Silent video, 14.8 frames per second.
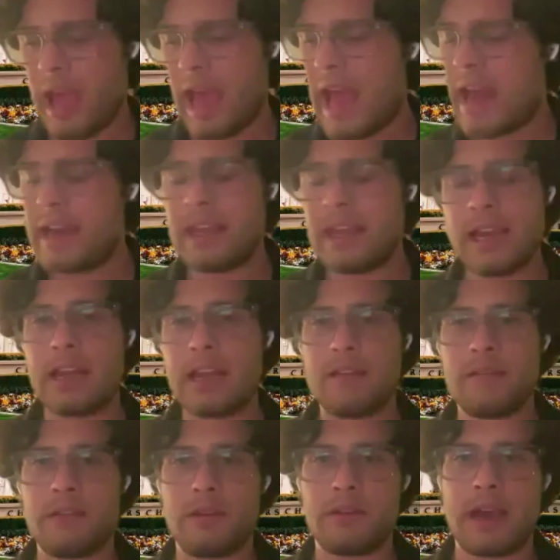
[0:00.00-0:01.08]
any
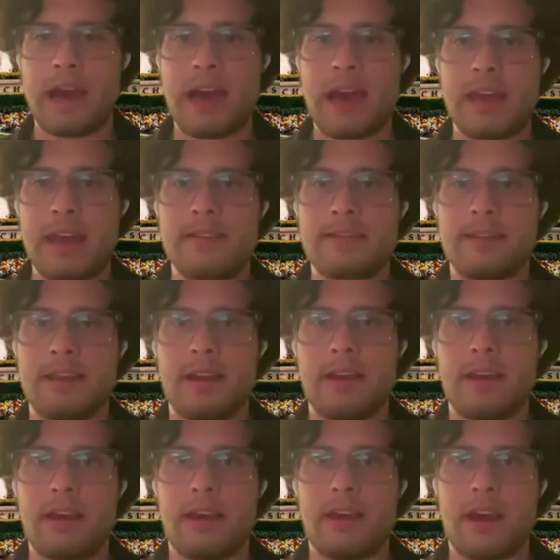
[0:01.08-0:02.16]
of those guys,
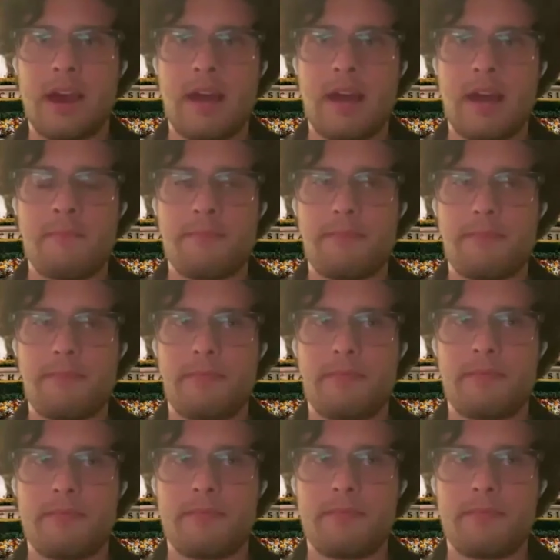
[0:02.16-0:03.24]
um,
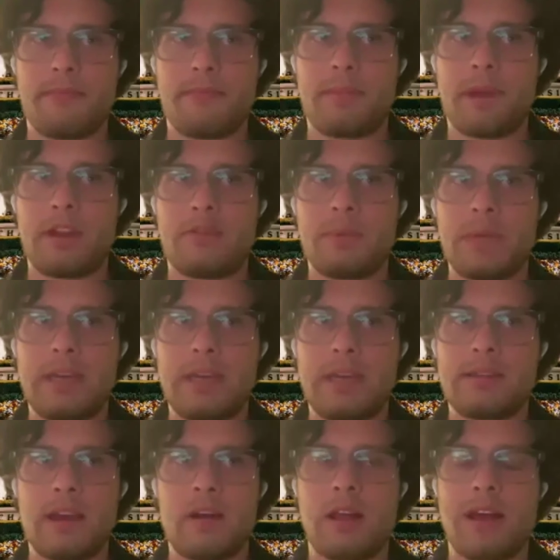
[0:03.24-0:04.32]
it's because
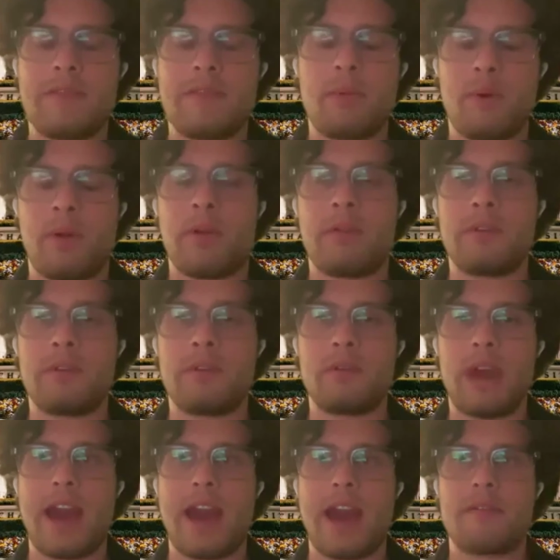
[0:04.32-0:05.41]
they all have a point of view.
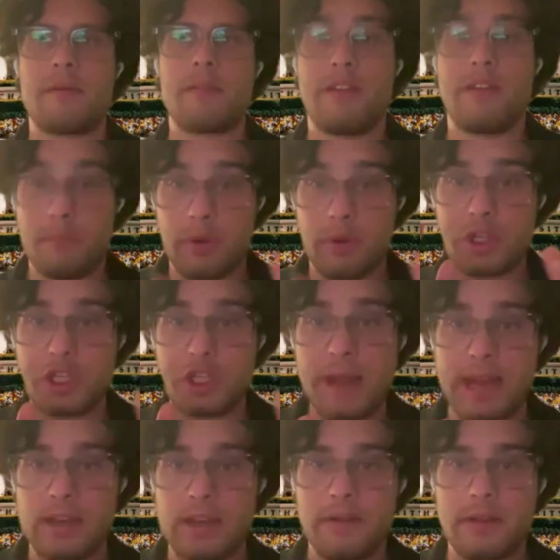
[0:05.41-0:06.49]
They have
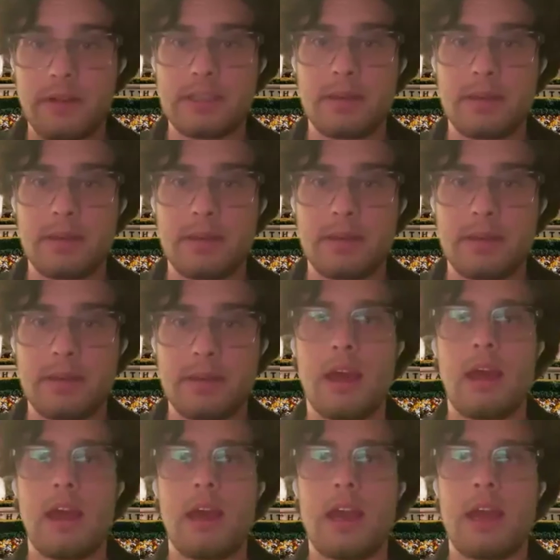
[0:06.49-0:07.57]
perspective on something,
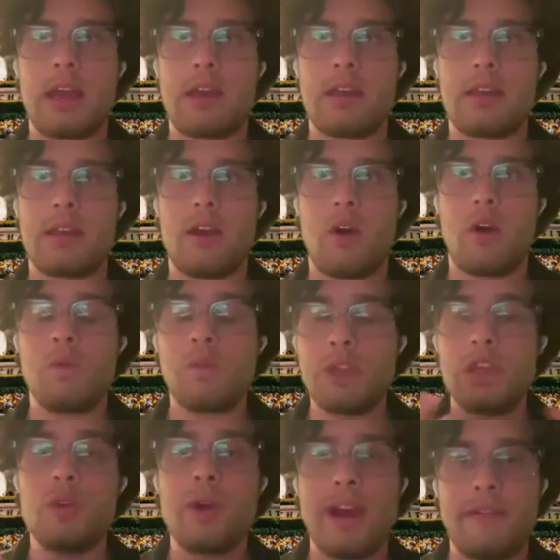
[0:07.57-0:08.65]
and only
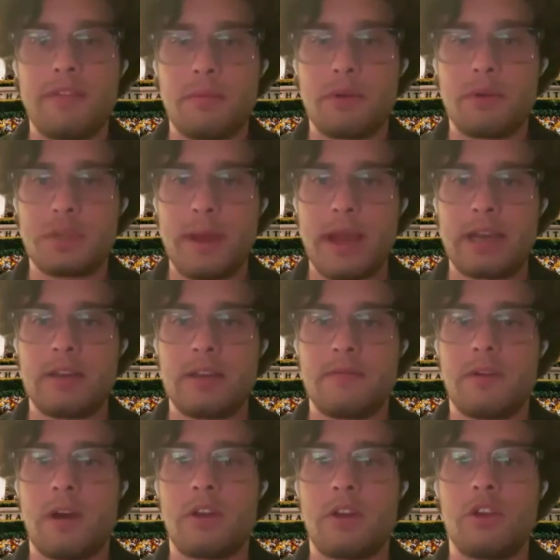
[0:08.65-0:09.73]
you have the perspective
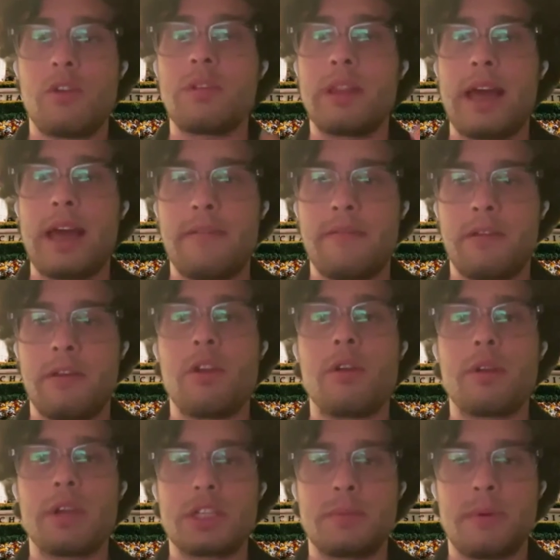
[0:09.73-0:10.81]
on your life and
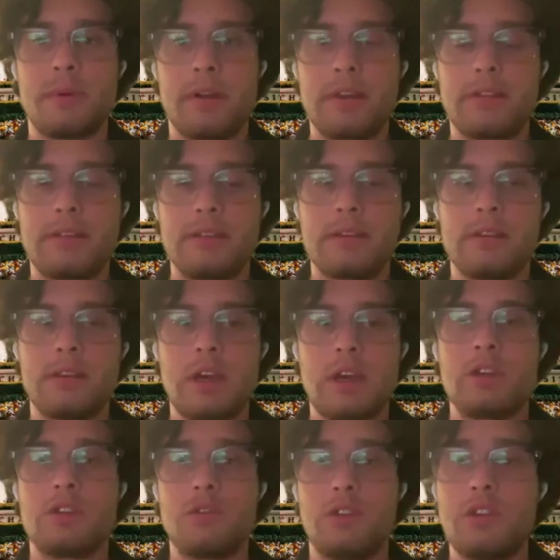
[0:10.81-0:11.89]
your experiences.
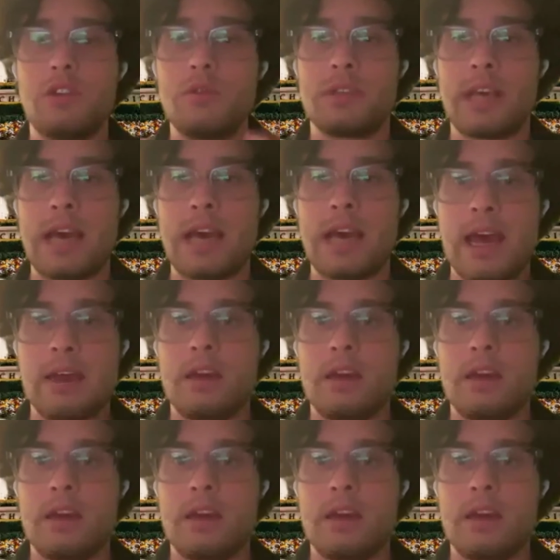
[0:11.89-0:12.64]
So use that.